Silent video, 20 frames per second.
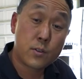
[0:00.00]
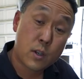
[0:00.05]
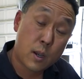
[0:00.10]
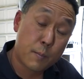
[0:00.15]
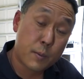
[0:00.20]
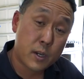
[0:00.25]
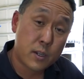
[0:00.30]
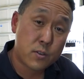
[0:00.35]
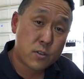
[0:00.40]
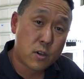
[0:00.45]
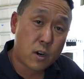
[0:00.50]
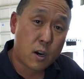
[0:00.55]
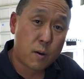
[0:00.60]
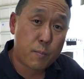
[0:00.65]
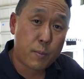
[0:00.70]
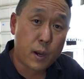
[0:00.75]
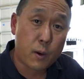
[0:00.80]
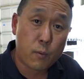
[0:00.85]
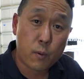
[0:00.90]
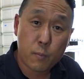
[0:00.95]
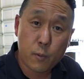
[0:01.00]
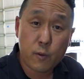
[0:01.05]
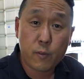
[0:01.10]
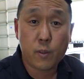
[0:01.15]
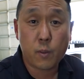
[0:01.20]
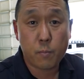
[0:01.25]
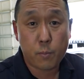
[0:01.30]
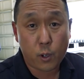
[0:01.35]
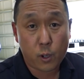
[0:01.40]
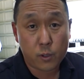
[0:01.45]
So I'm going to start by
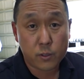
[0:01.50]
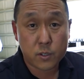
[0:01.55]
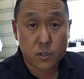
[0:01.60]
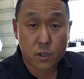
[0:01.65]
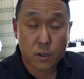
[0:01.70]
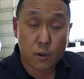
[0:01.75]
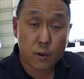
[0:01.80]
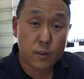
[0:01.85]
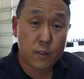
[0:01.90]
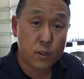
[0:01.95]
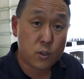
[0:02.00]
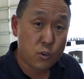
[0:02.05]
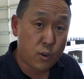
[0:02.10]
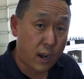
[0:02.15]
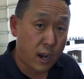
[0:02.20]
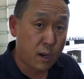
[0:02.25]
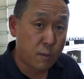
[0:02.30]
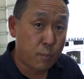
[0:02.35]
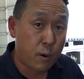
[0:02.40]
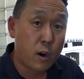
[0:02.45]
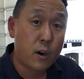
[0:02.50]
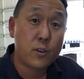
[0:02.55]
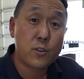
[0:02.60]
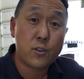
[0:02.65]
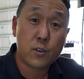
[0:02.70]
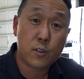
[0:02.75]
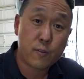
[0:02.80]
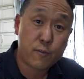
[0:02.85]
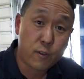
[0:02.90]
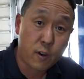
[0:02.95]
removing the bolt, securing the track bar
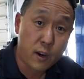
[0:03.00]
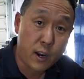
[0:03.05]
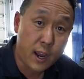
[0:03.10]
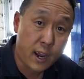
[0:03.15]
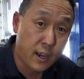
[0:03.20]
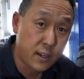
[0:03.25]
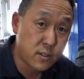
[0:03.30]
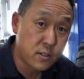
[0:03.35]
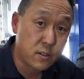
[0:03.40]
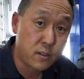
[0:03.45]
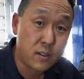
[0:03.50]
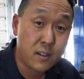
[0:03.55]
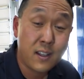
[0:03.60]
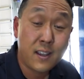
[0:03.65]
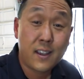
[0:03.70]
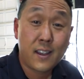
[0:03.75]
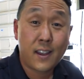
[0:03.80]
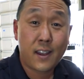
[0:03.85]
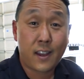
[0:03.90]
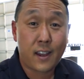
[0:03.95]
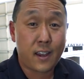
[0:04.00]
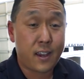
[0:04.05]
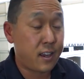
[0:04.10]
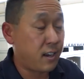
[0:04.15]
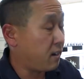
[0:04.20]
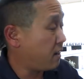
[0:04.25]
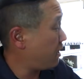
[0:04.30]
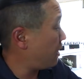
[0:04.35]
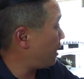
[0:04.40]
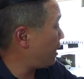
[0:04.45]
to the front axle,
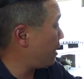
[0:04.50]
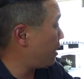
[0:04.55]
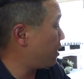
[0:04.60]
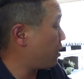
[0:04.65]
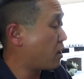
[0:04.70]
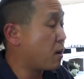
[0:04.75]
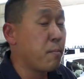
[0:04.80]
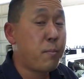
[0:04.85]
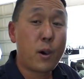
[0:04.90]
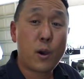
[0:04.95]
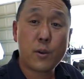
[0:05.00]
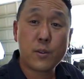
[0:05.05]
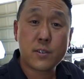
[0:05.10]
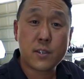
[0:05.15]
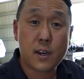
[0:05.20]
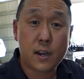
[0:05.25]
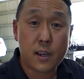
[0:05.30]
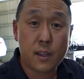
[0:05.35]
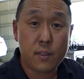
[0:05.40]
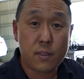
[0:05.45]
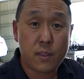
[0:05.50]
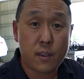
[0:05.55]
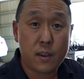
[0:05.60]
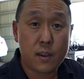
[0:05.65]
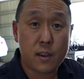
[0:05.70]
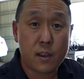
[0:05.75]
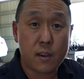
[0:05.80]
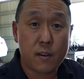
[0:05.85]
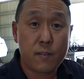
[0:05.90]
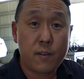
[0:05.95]
and any other components that I can
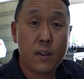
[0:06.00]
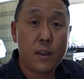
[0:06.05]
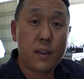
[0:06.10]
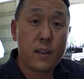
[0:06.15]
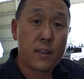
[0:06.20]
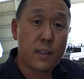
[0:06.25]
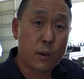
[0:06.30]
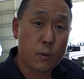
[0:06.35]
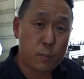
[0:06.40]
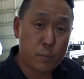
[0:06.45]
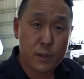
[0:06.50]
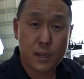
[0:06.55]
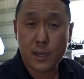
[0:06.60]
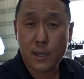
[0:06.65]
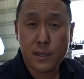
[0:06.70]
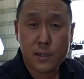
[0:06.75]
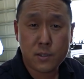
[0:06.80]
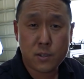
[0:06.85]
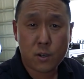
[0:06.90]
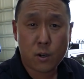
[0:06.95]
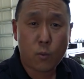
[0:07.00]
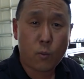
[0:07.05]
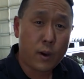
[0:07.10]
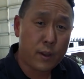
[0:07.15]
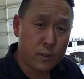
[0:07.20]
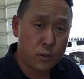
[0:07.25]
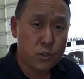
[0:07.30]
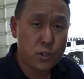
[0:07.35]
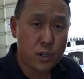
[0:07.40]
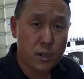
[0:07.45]
think of that would be easier
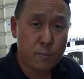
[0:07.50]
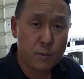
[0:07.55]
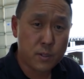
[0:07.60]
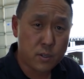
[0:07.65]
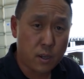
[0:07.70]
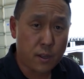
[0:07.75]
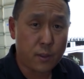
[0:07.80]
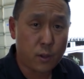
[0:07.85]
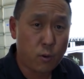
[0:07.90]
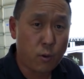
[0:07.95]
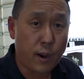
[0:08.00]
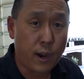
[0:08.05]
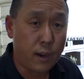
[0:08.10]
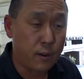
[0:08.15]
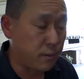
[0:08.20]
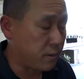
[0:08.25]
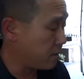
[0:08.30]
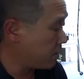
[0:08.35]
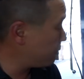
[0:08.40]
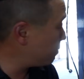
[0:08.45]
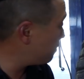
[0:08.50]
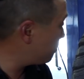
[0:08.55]
while the Jeep is on the ground.